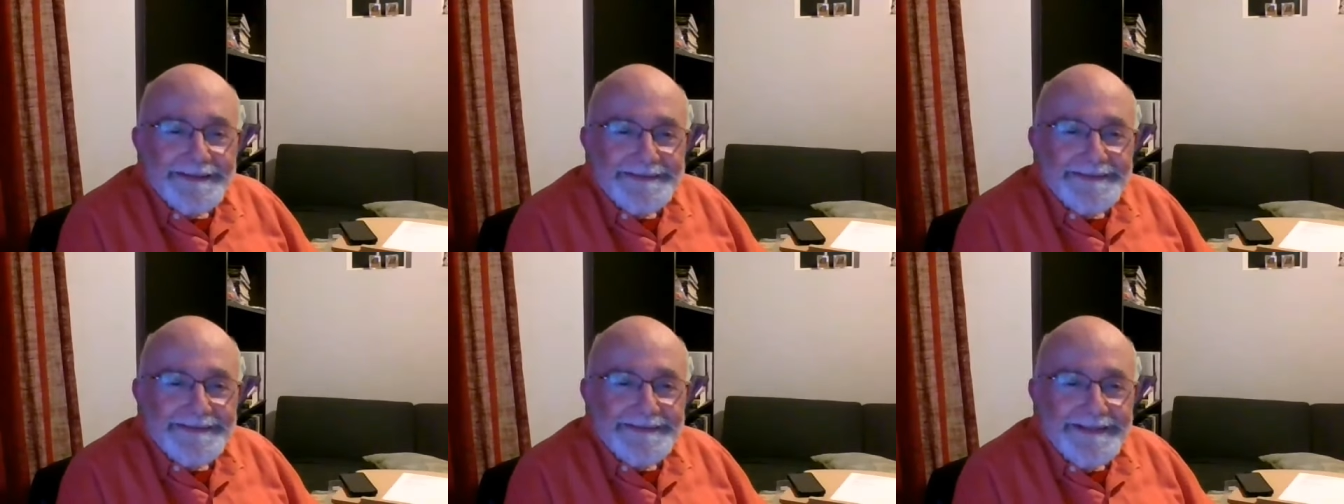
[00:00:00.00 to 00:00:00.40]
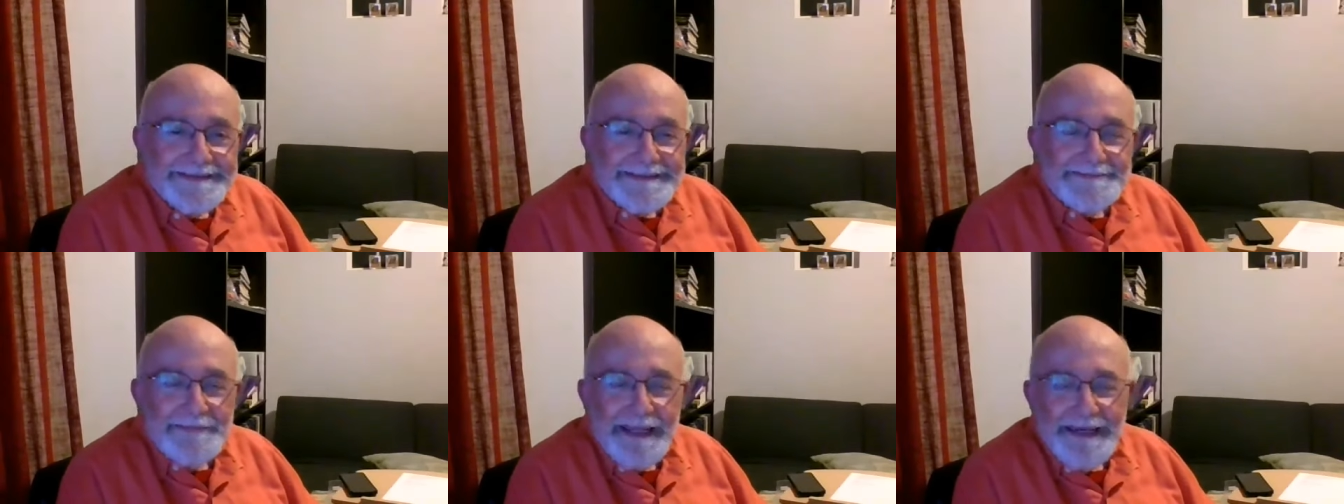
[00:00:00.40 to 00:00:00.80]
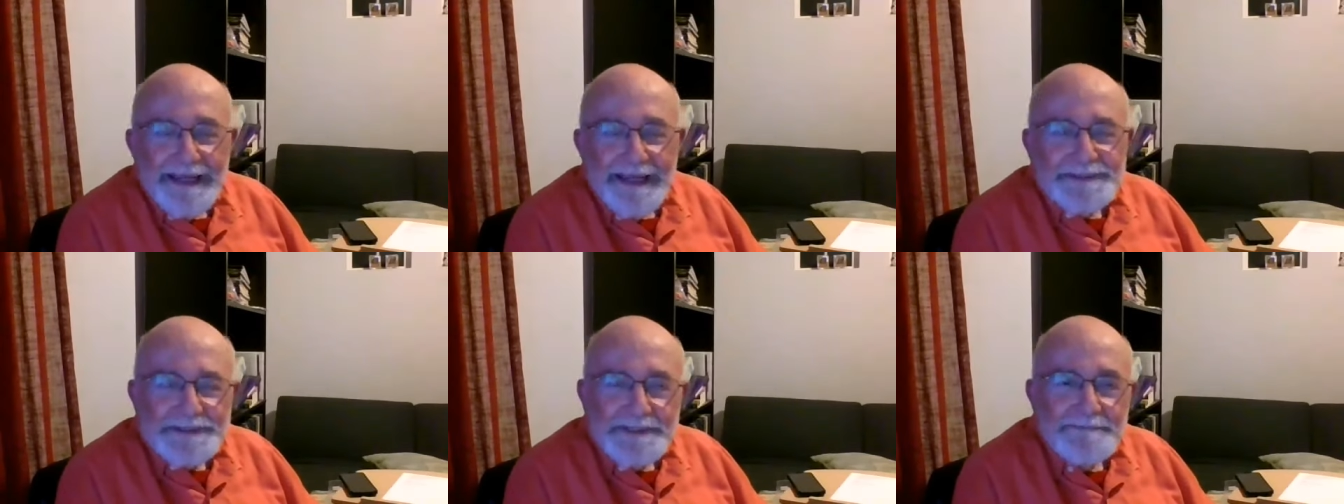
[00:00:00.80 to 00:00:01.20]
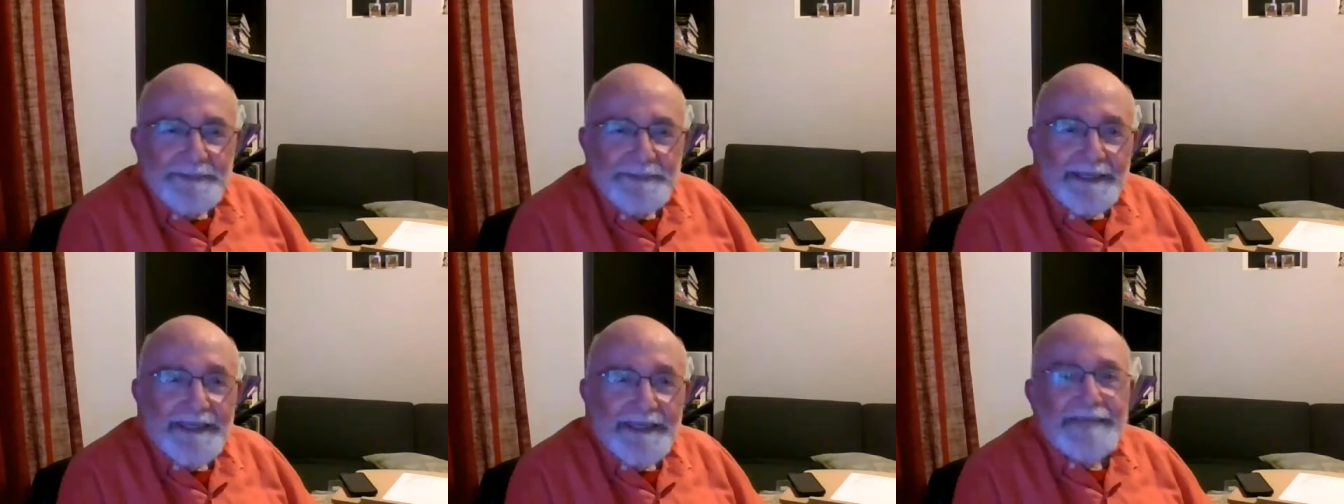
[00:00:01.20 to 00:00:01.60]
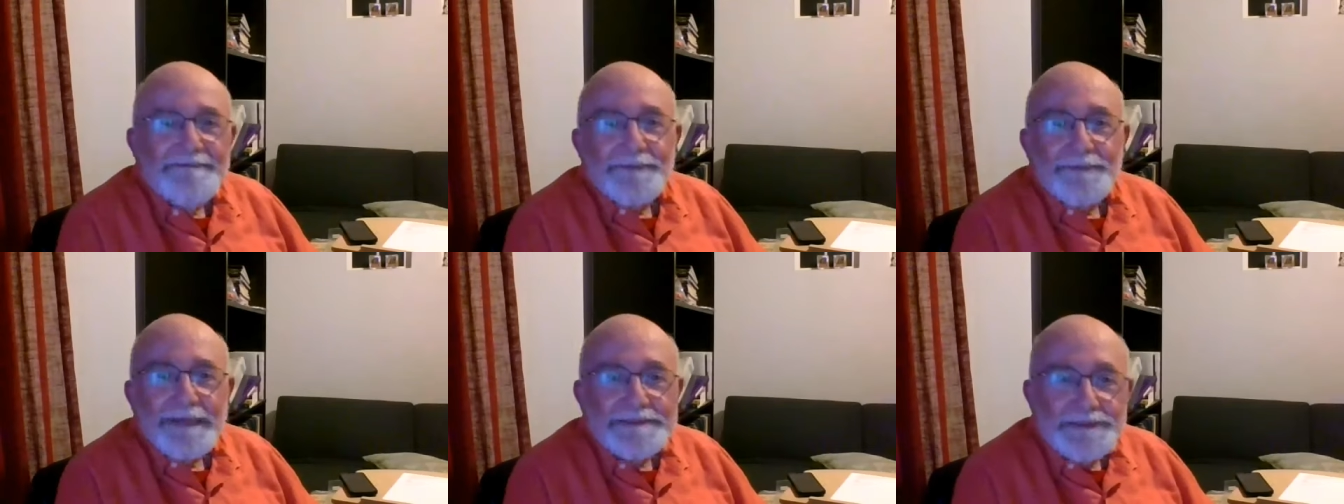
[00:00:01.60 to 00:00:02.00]
Its meaning should be
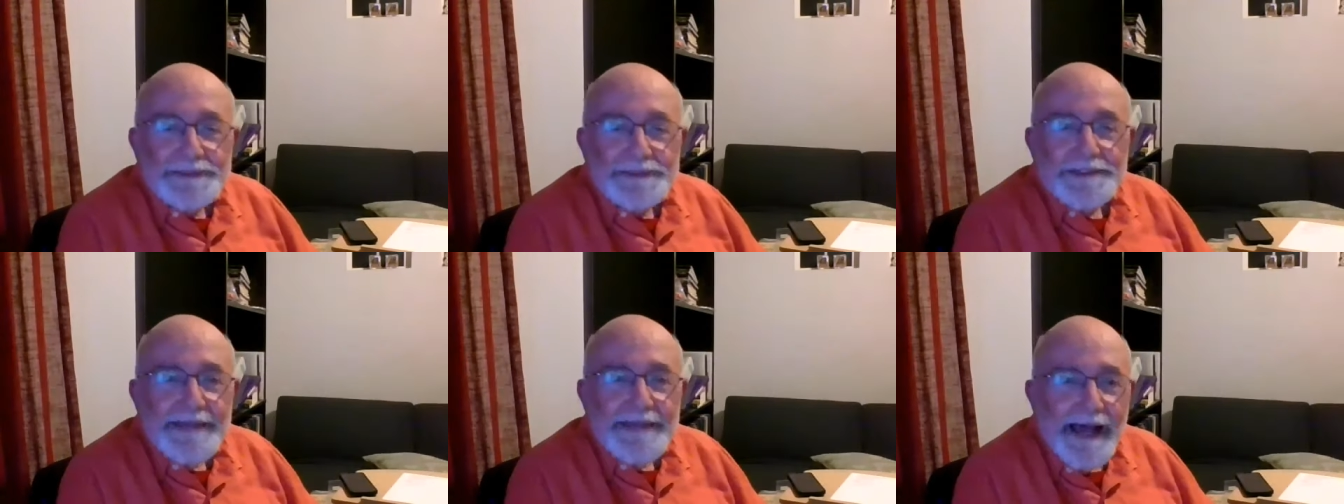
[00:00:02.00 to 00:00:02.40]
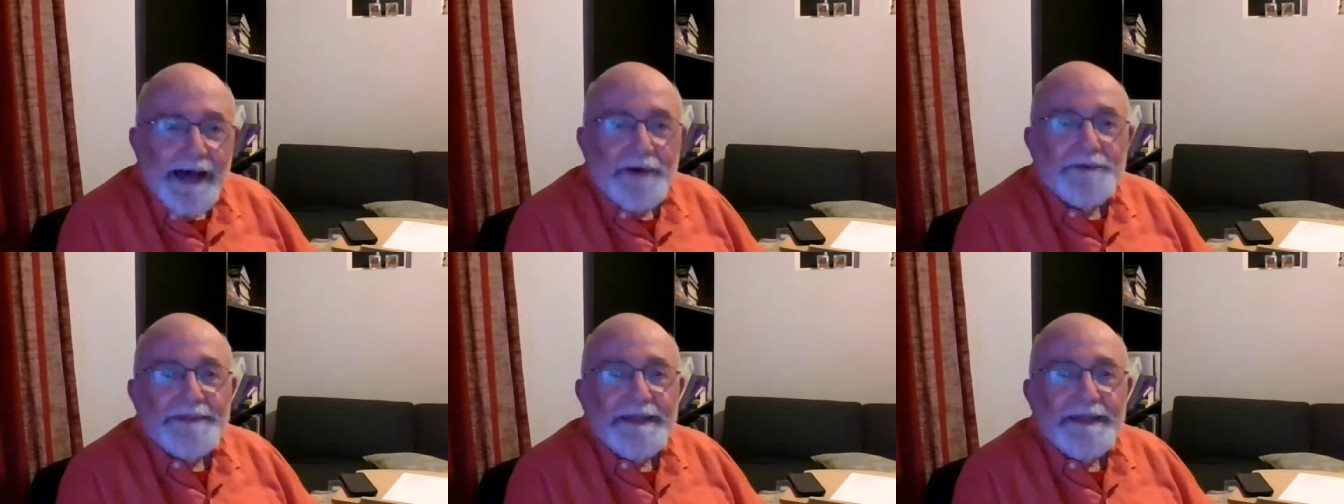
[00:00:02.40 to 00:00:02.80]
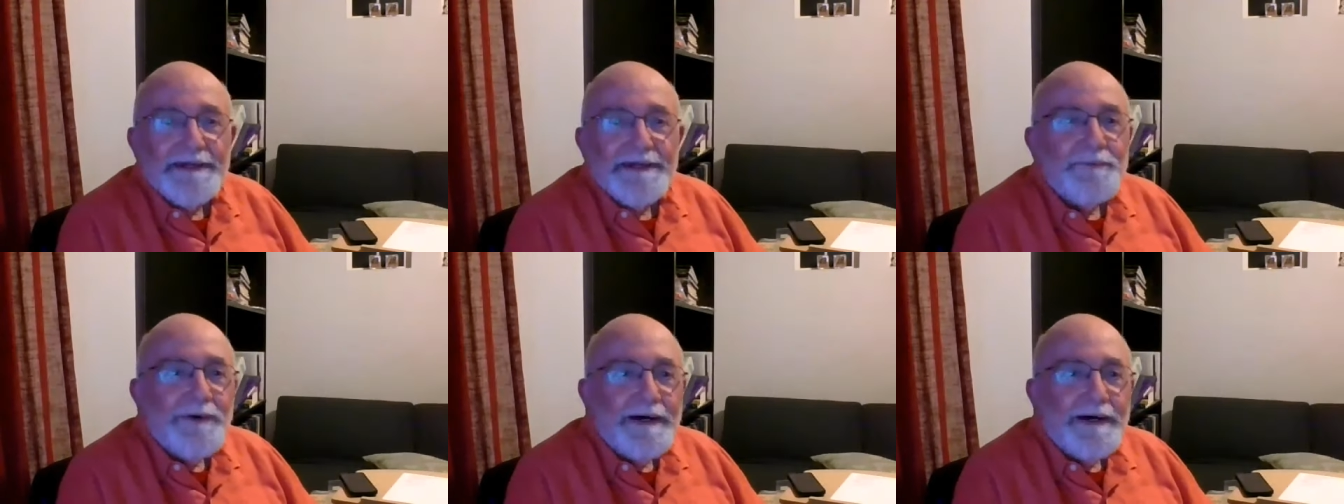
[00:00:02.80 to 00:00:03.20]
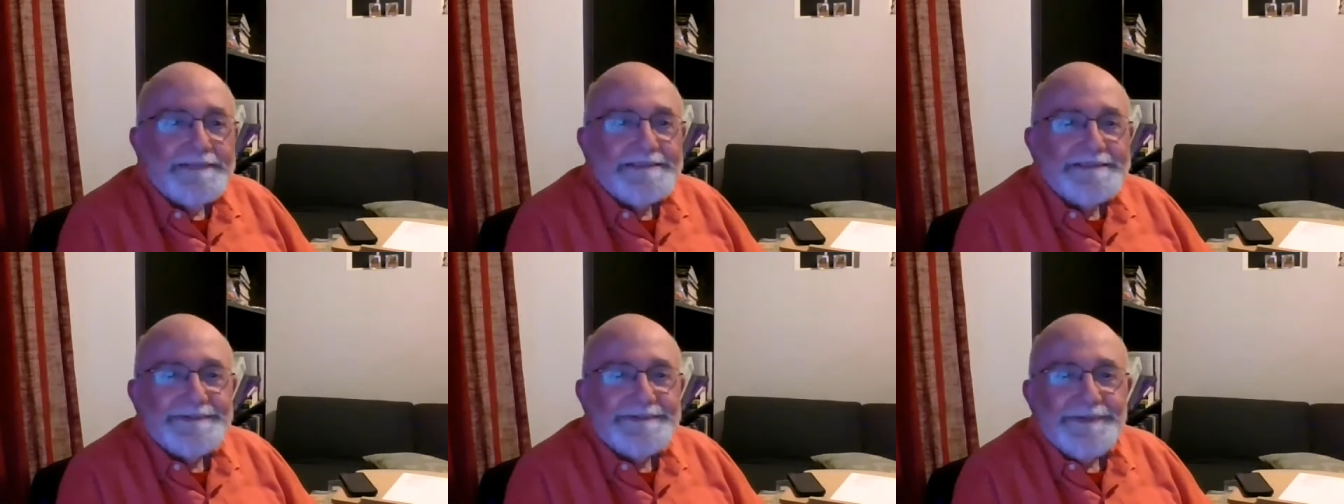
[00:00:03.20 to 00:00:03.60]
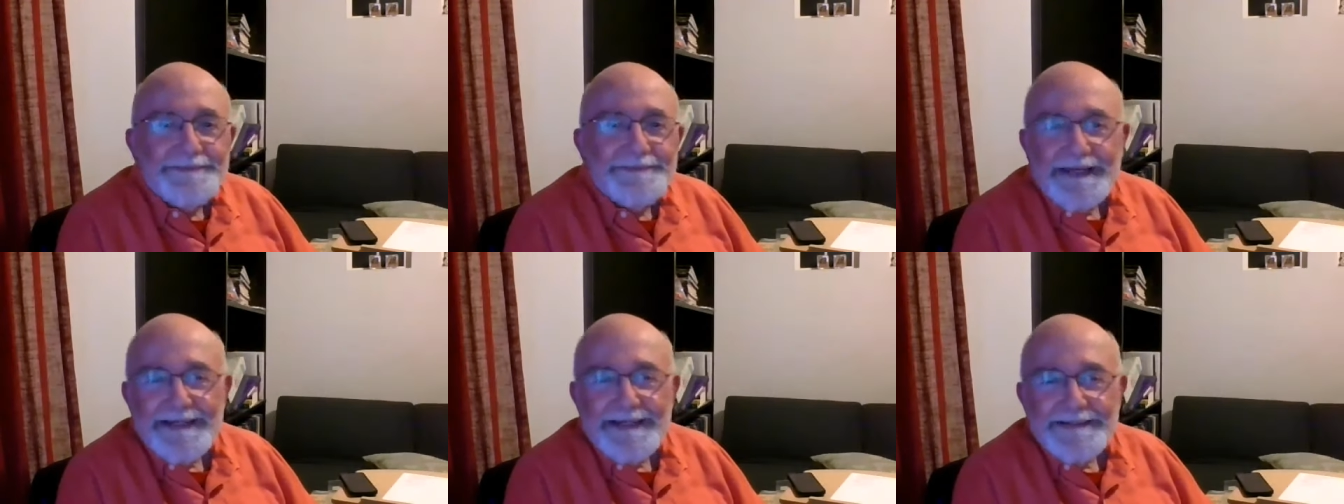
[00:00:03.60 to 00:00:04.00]
even richer now than it was
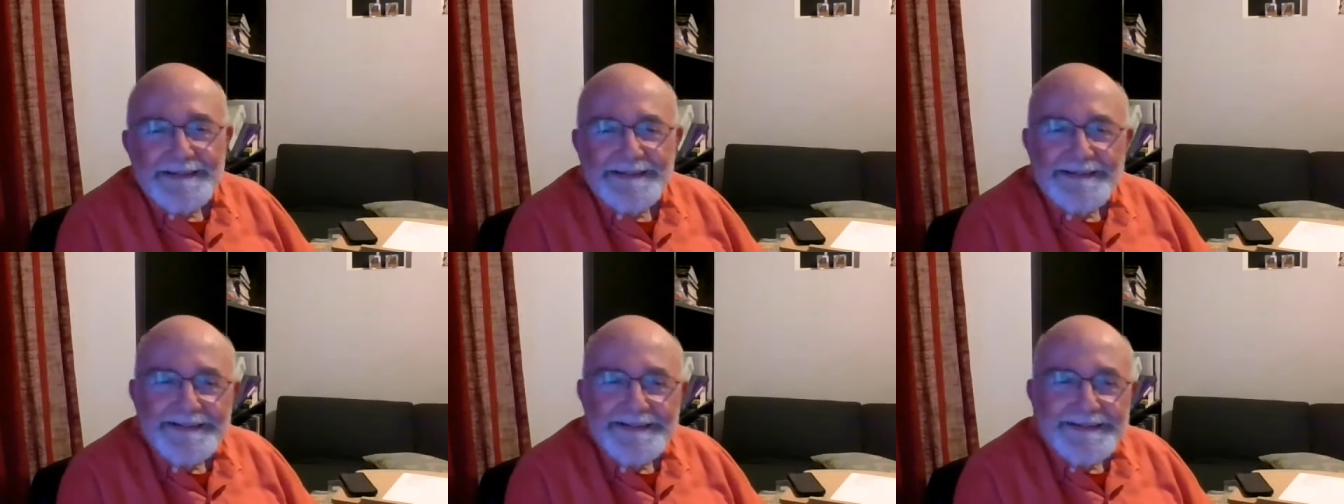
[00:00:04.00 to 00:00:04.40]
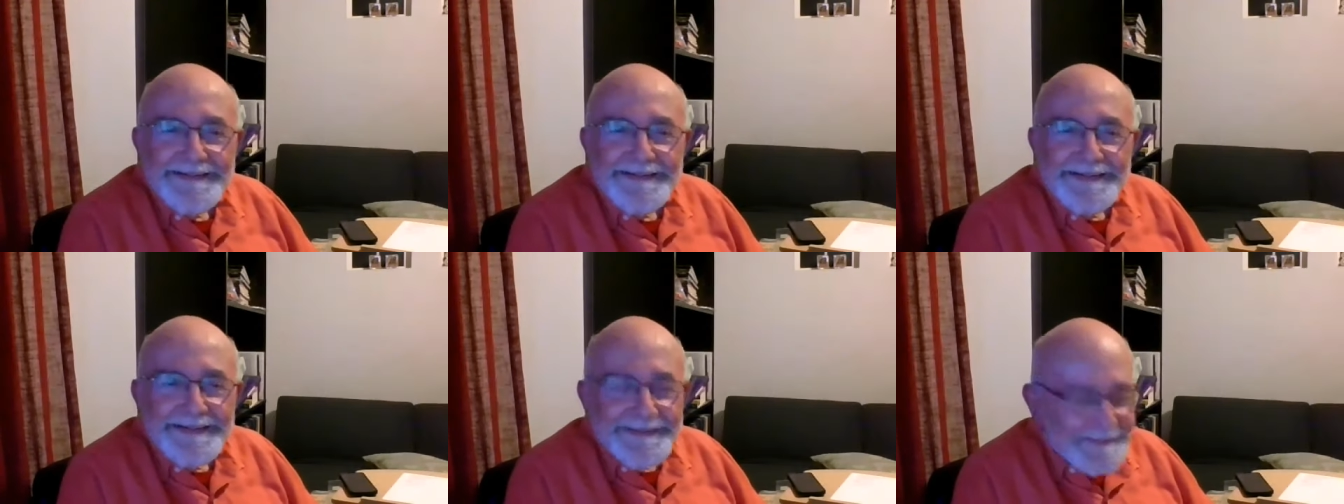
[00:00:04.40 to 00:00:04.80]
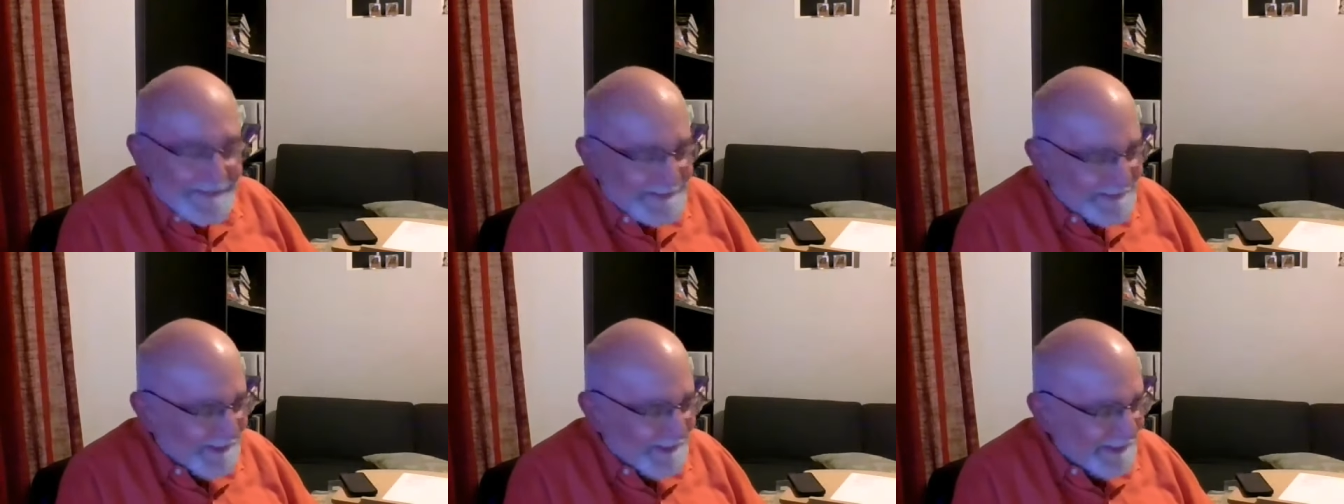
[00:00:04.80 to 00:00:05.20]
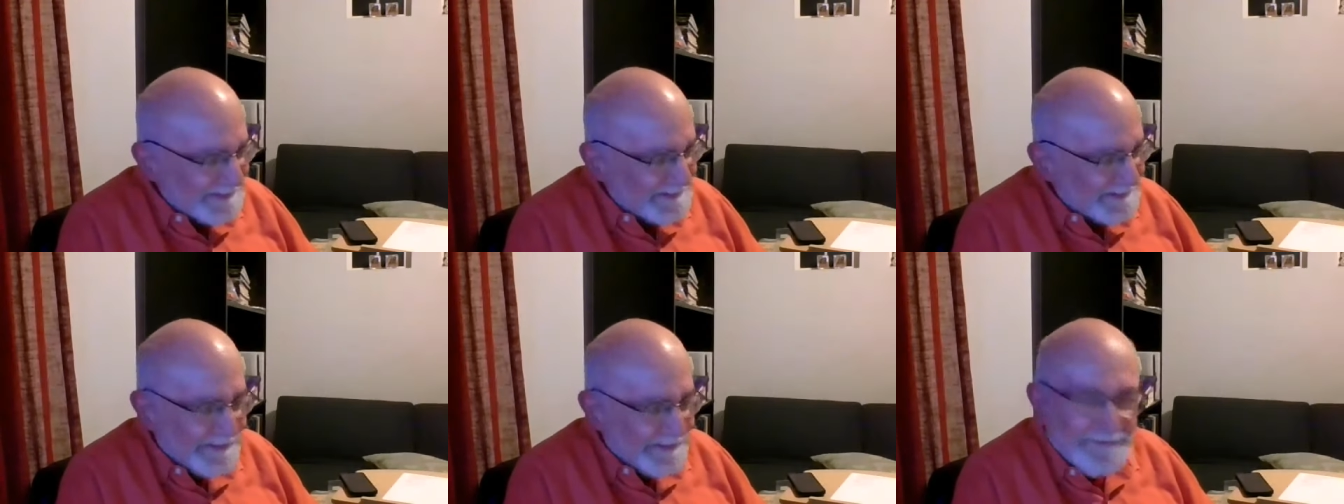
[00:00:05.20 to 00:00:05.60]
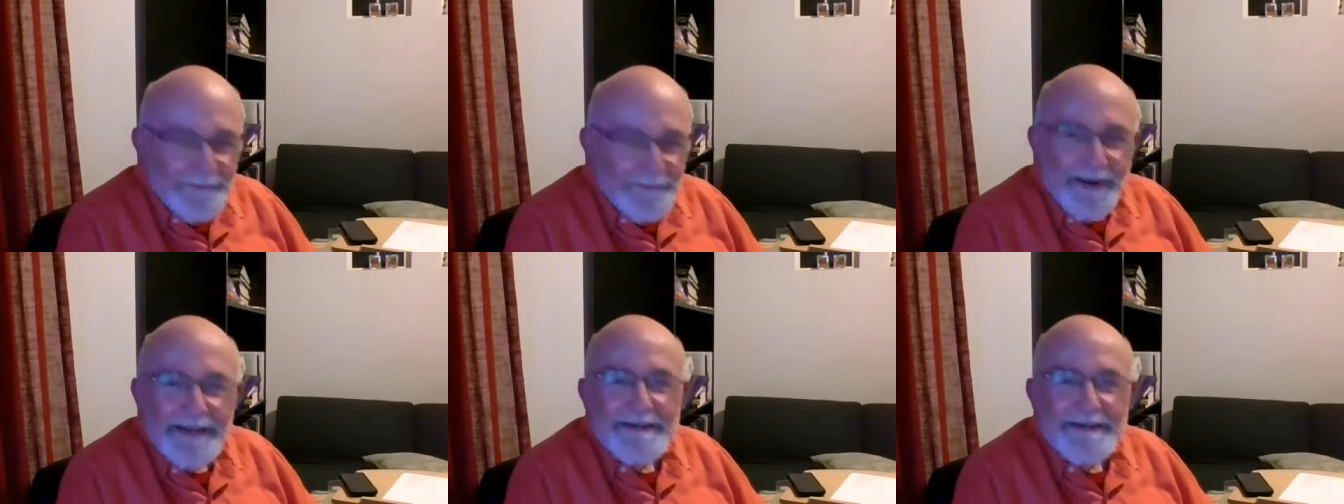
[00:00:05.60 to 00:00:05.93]
when we discussed it.